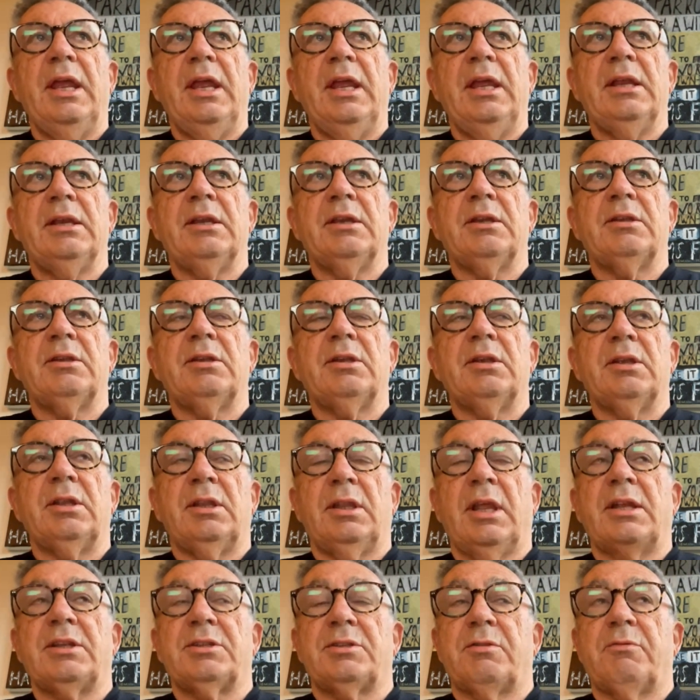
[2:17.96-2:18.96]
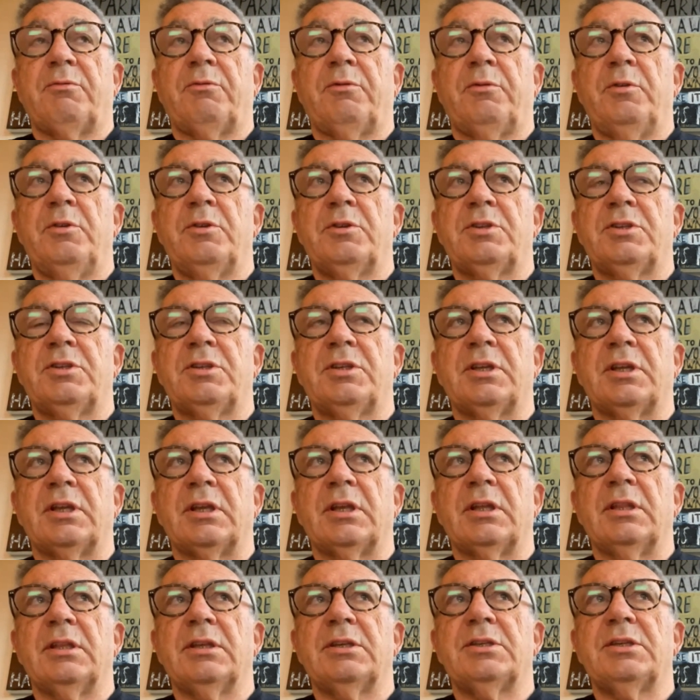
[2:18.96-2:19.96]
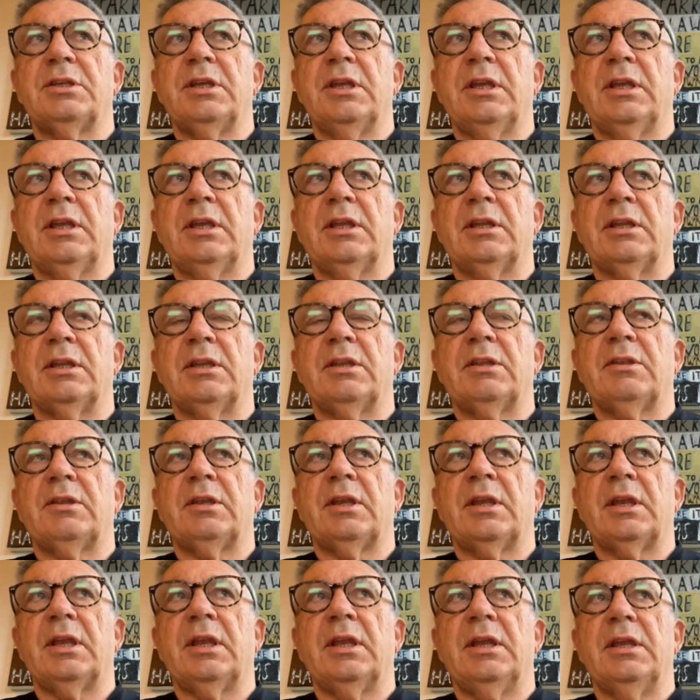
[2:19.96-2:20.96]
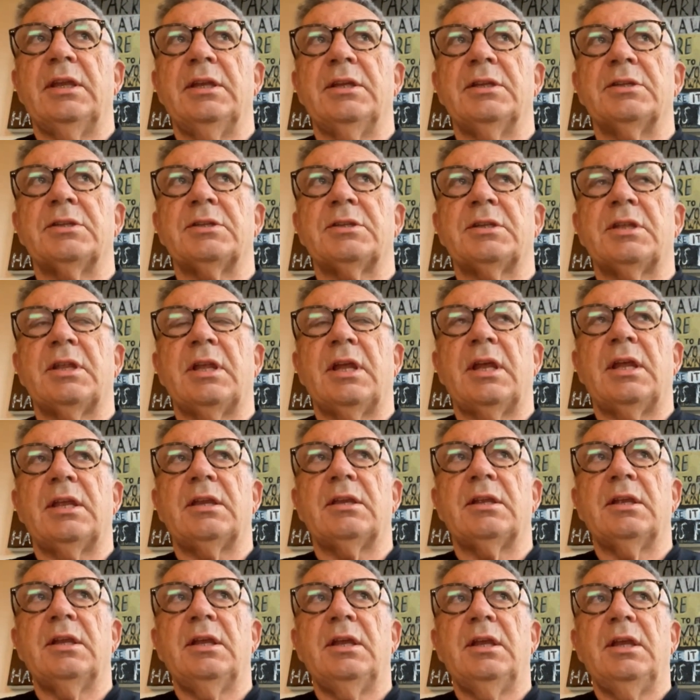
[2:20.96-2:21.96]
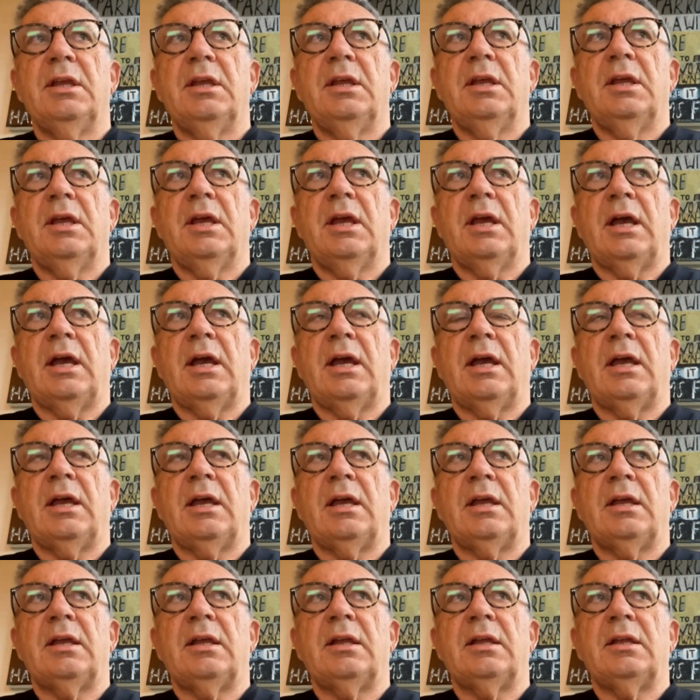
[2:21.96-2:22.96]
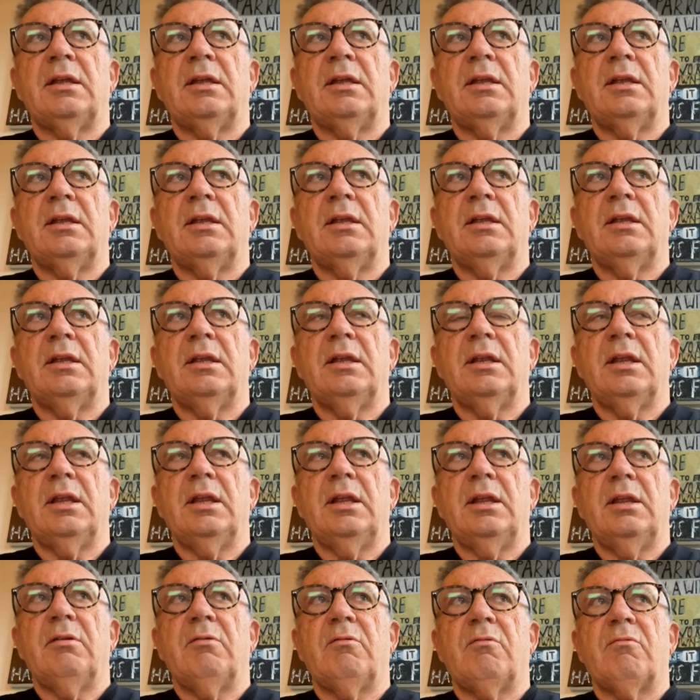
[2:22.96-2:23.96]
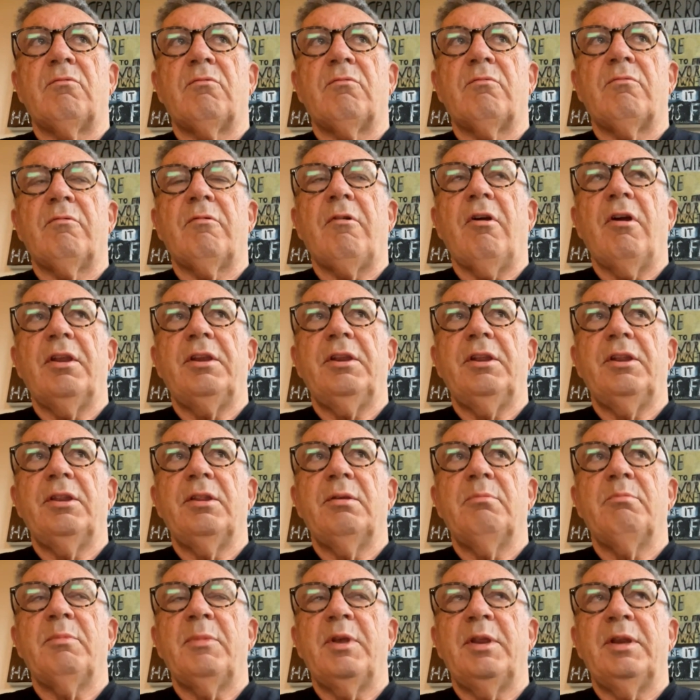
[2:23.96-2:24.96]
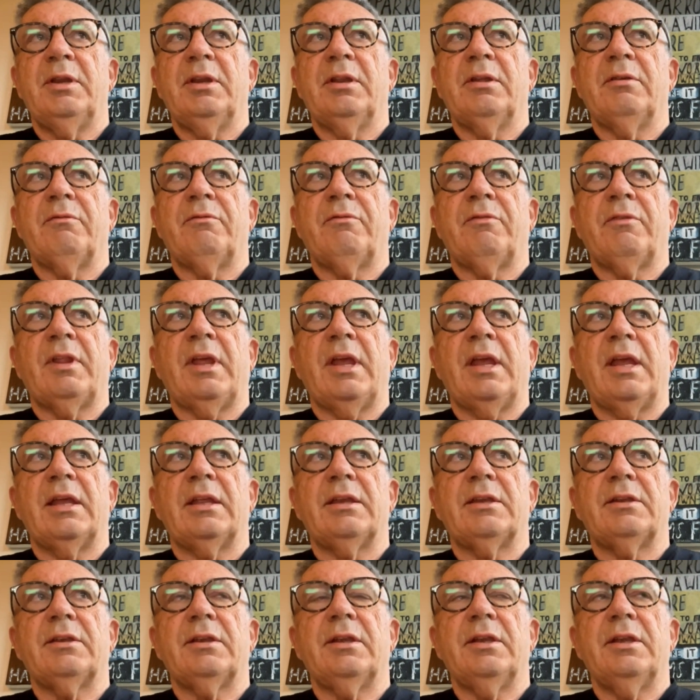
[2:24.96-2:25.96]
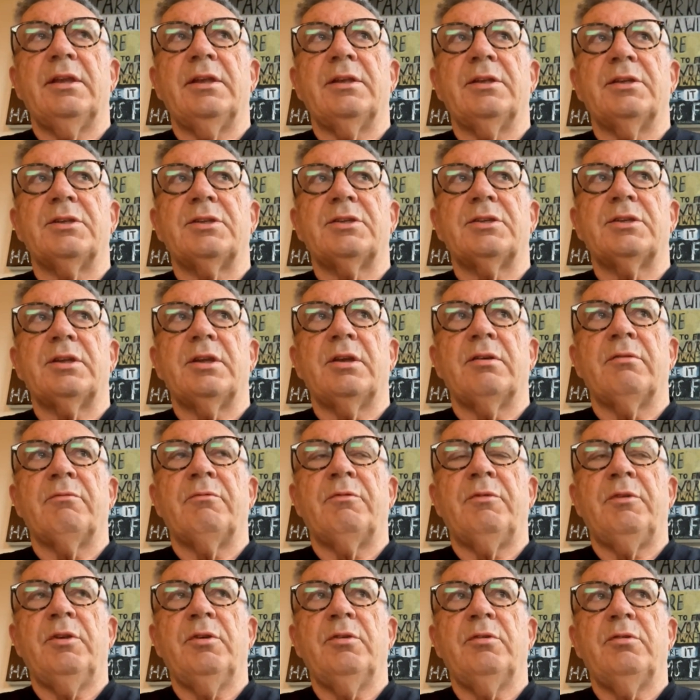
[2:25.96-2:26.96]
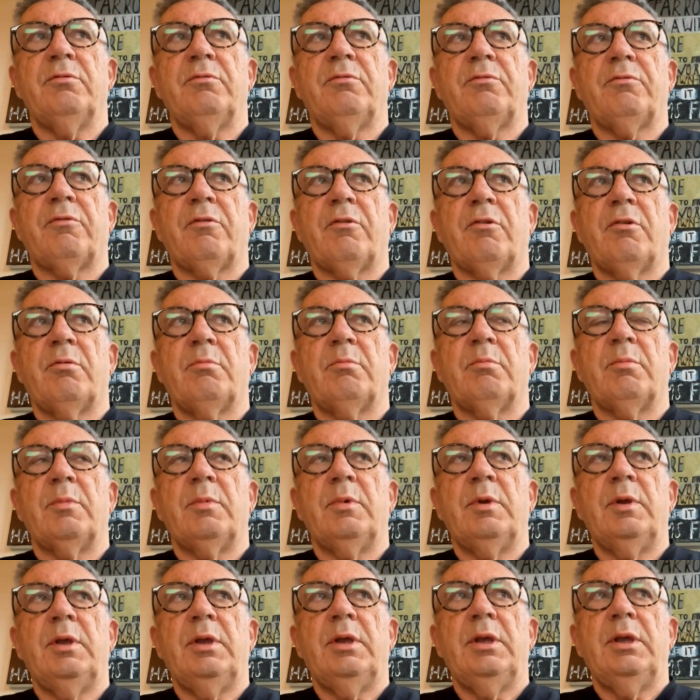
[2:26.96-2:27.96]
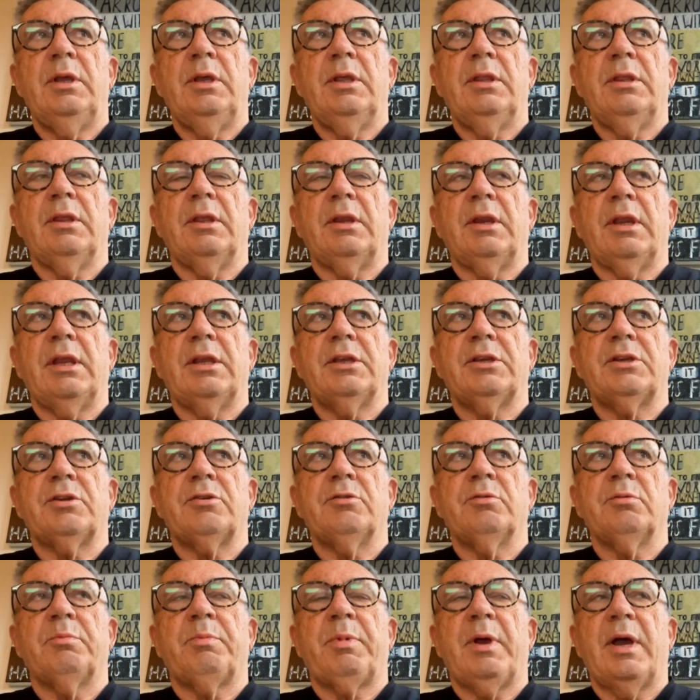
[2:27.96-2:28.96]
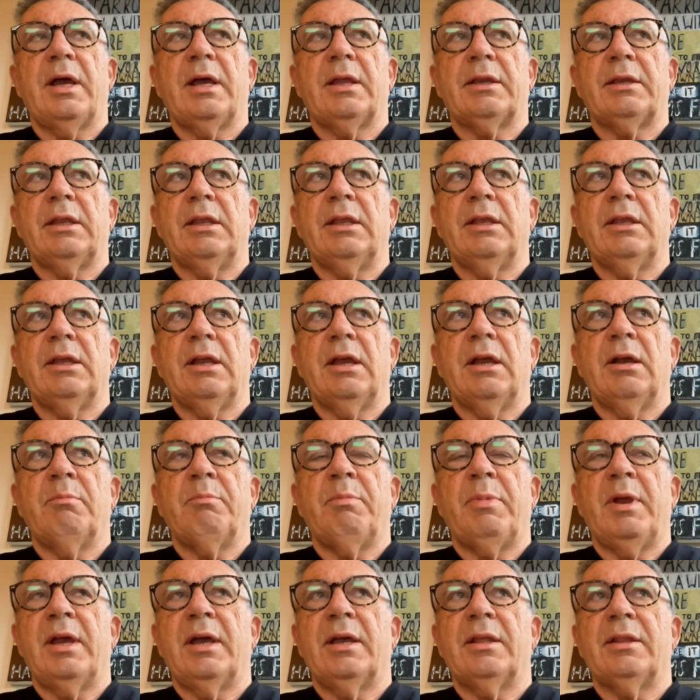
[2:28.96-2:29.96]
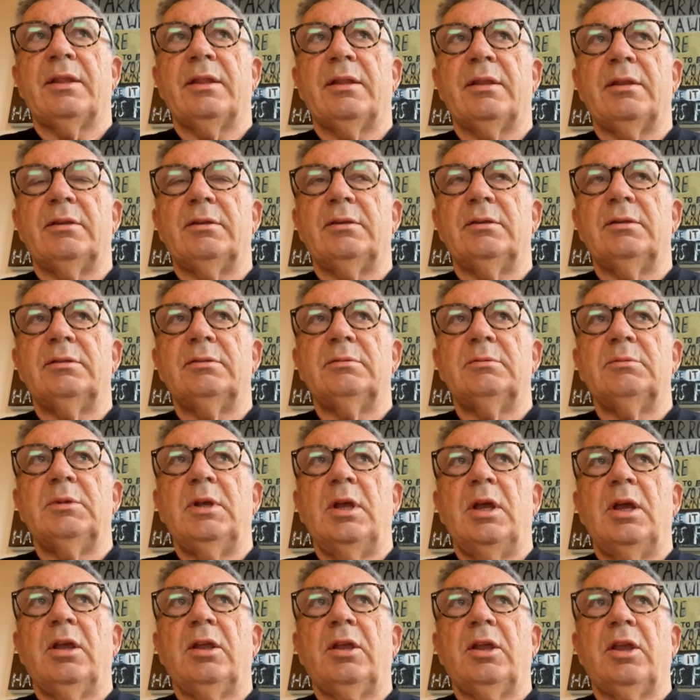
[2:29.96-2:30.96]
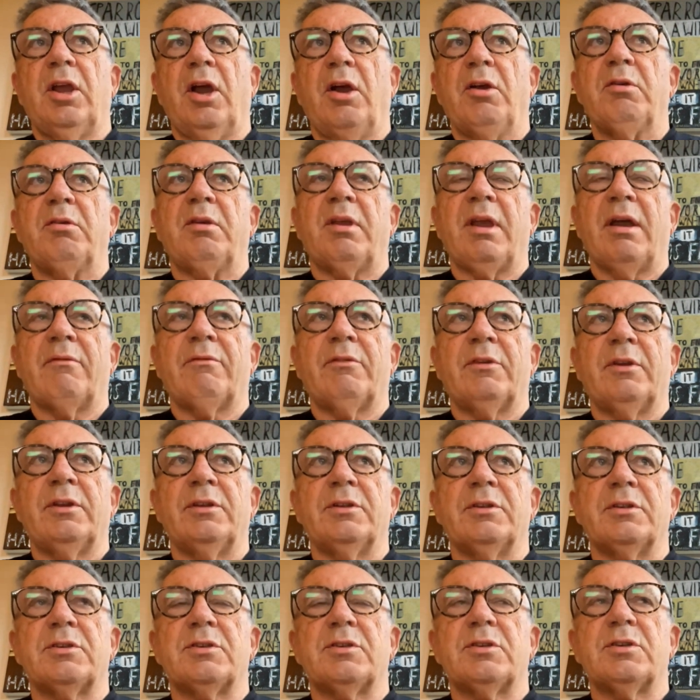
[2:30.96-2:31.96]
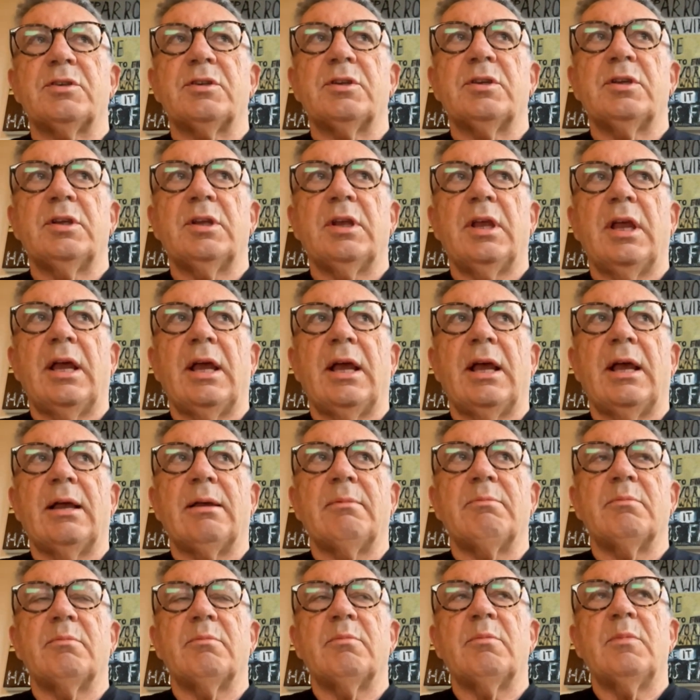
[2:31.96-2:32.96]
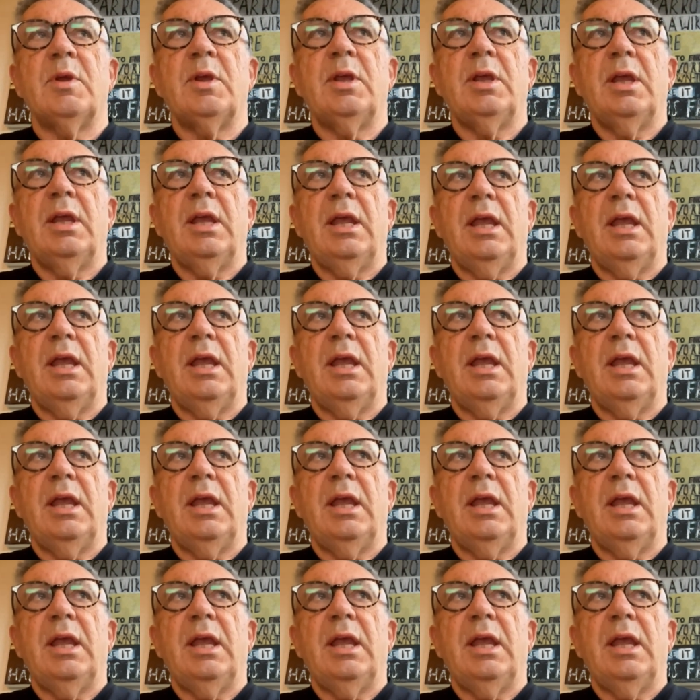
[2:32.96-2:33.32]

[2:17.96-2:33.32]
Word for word: And that's the first thing. The second thing is that uh, right in the middle of that is a view from the National Party about co-governance, um,